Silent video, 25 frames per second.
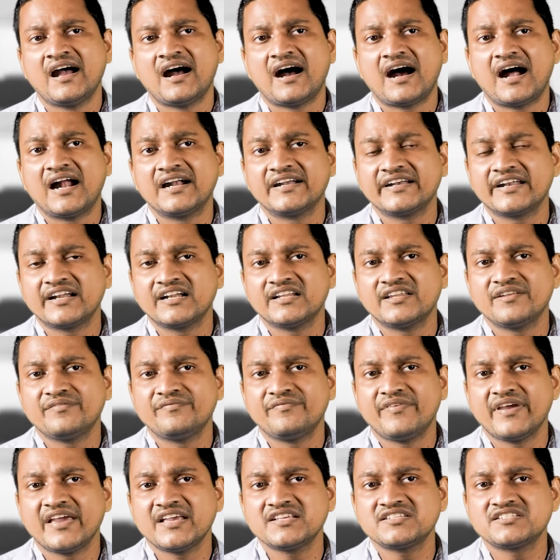until the
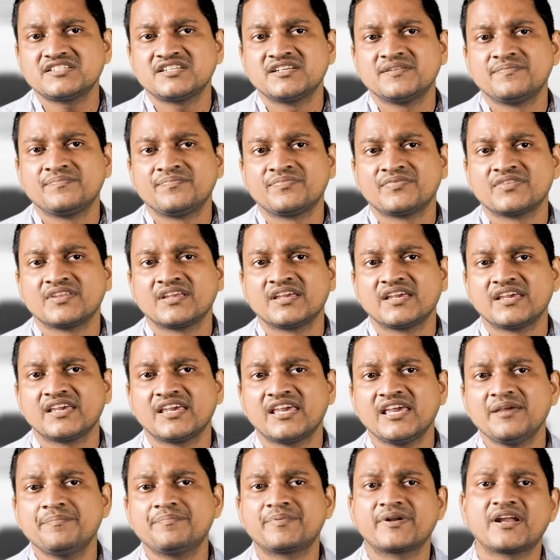waste
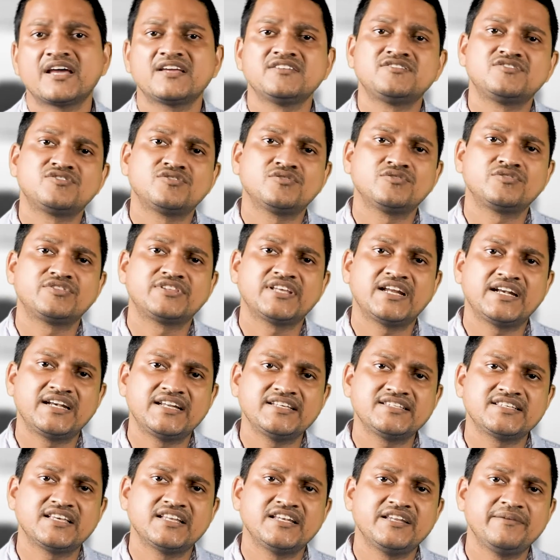heap rise to
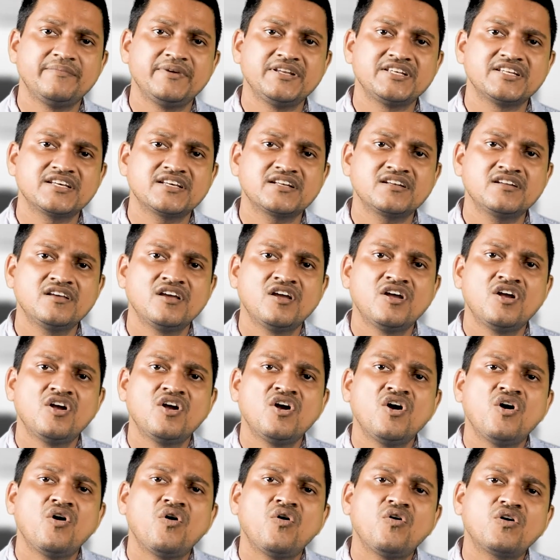30 centimeter
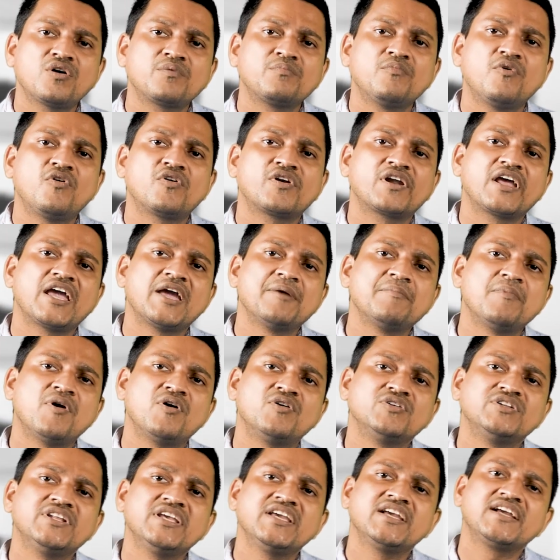or more
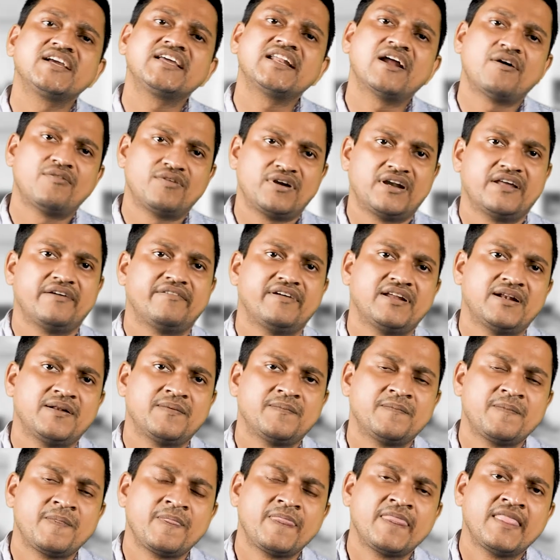above the ground level.
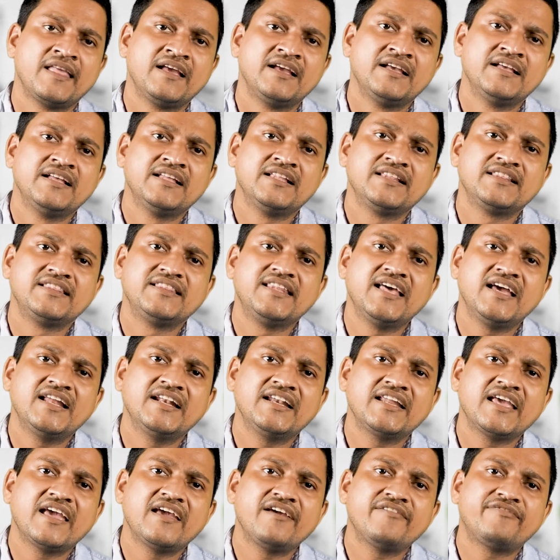
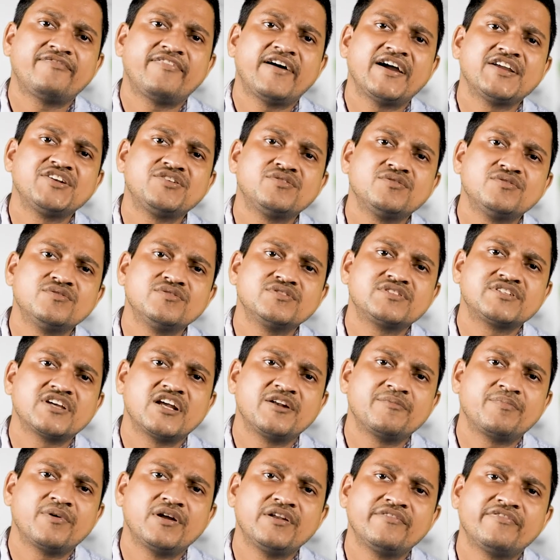Then a 5 to
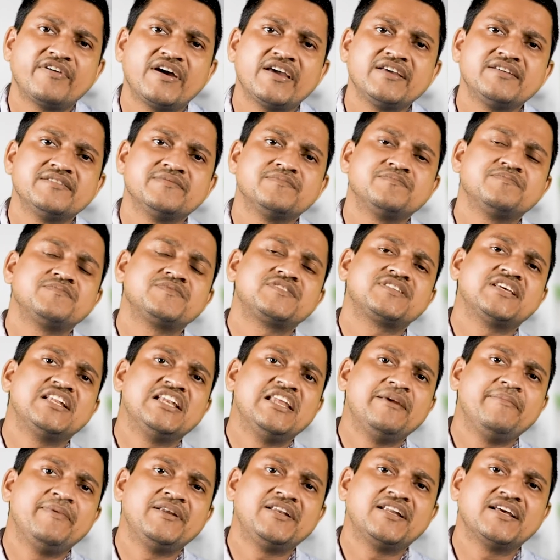7.5
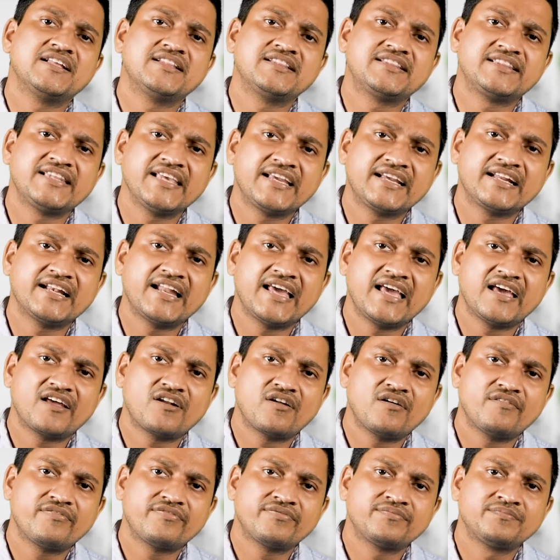centimeter thick layer
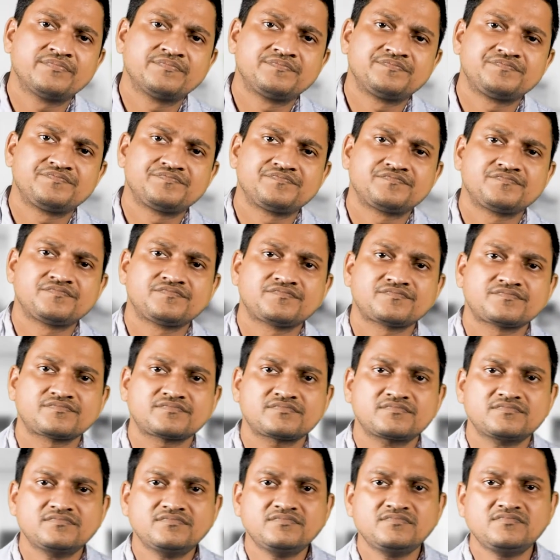of
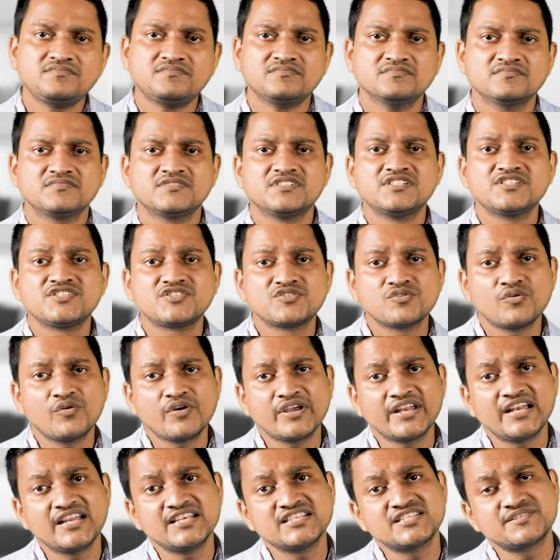
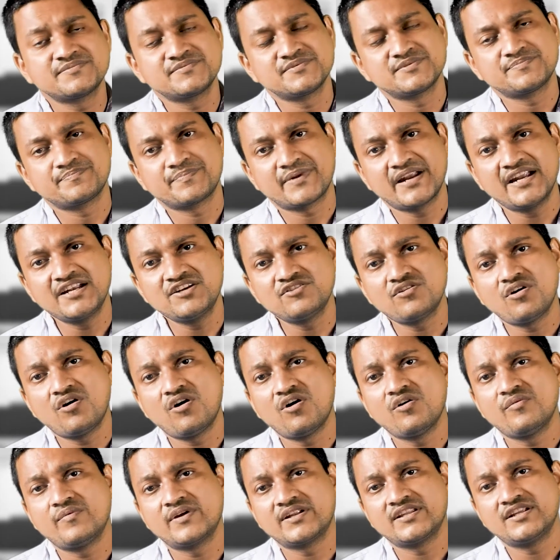soil is spread
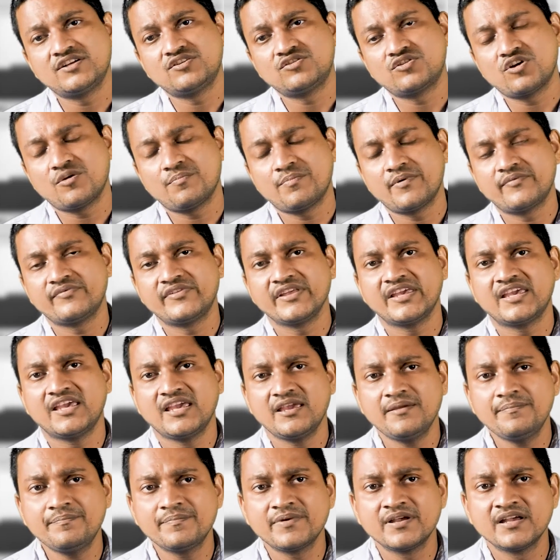over the top of the
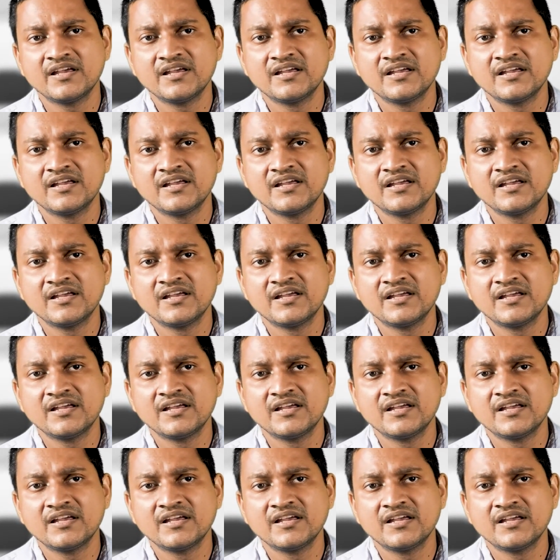heap.